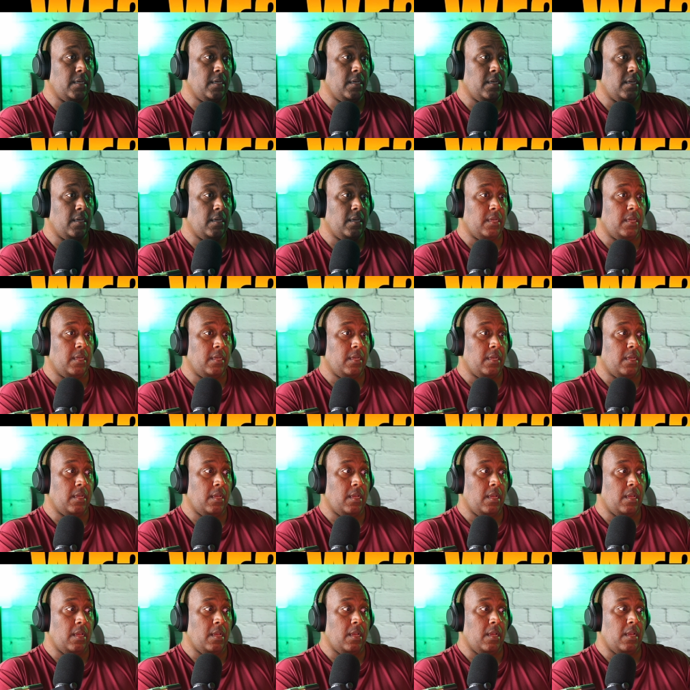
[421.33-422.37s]

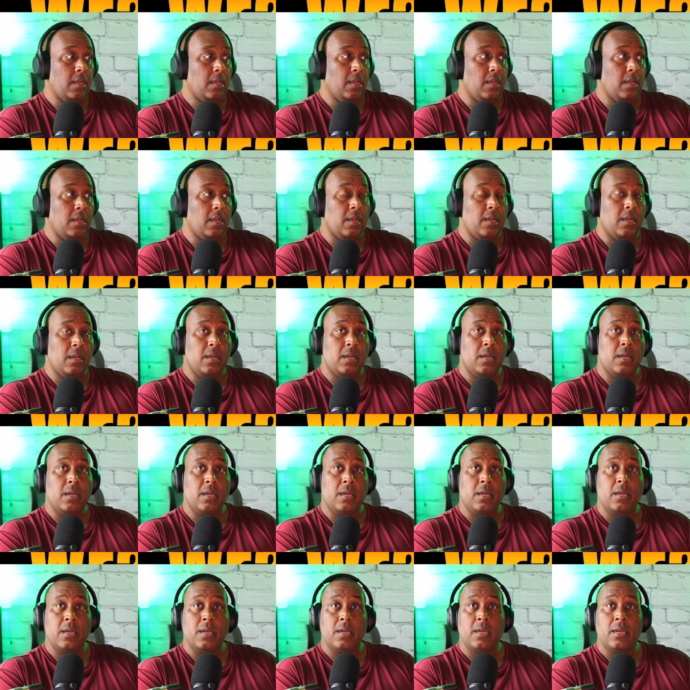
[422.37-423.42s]
Nothing is said.